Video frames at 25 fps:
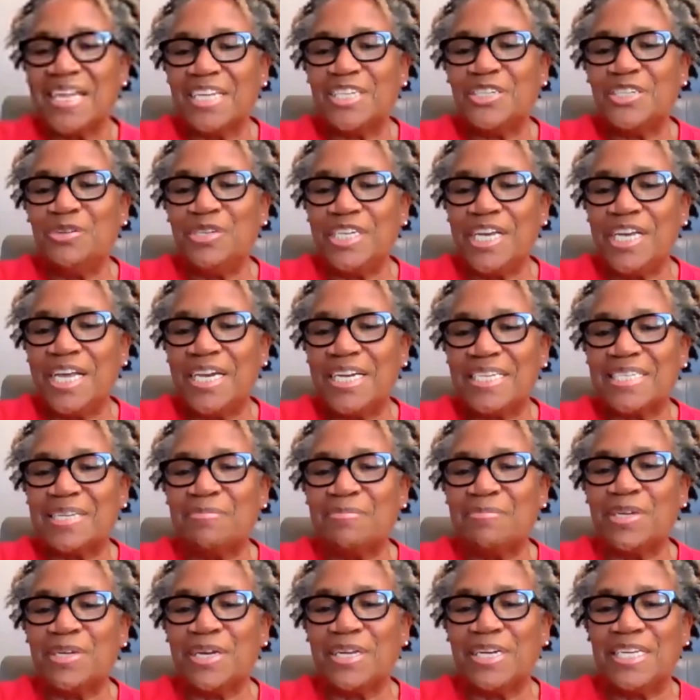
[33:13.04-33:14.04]
that too.
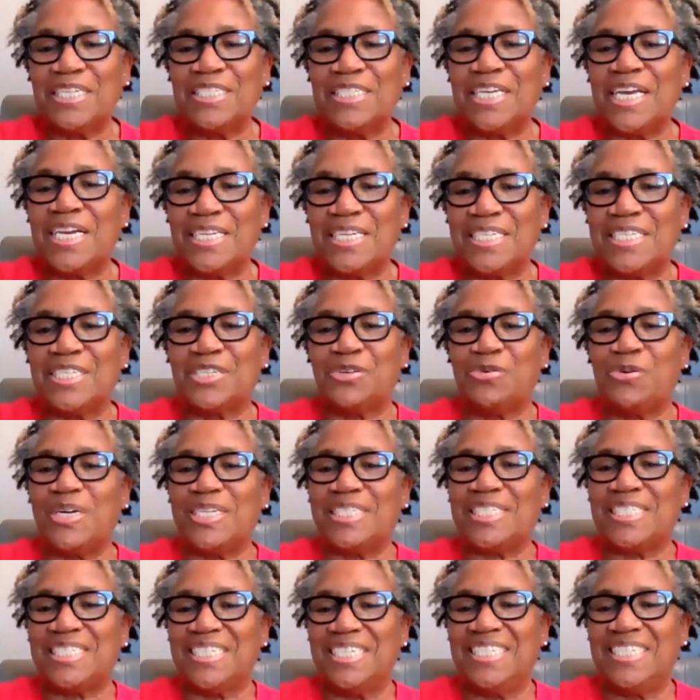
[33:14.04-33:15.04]
Looking at Janice's
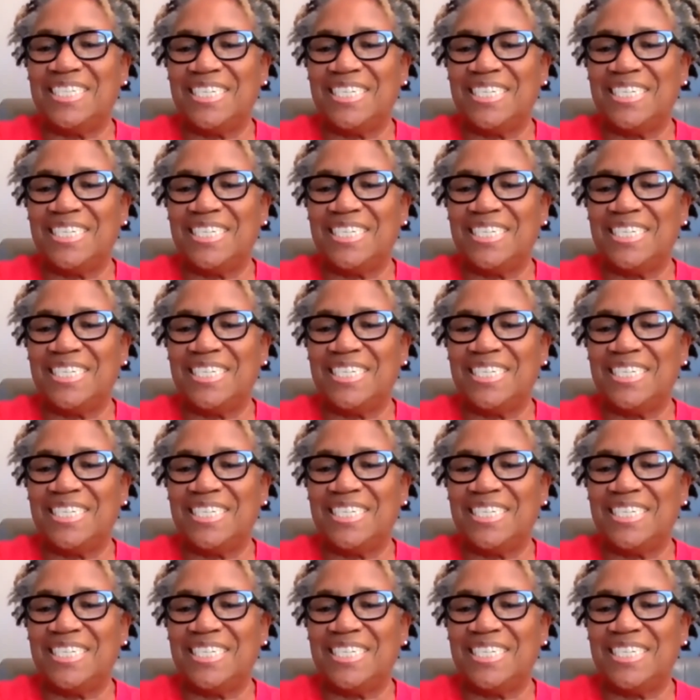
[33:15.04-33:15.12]
question.